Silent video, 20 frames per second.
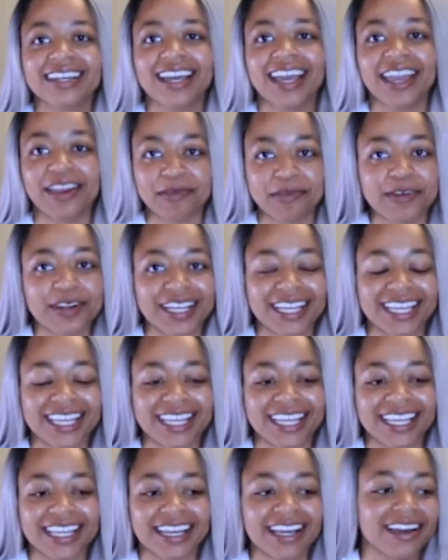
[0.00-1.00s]
a
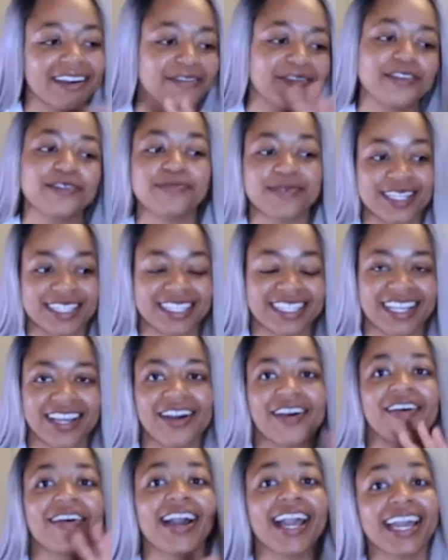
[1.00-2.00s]
ring a few months
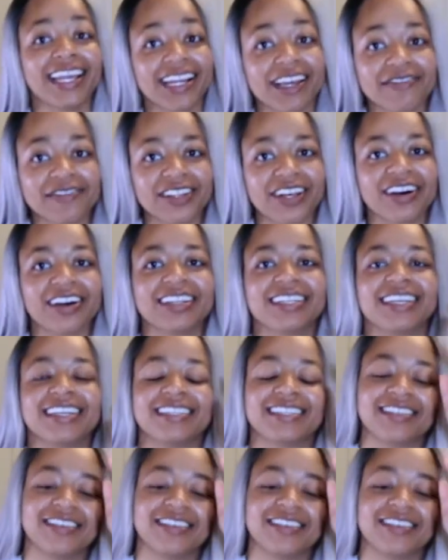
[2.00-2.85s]
ago and I vlogged it,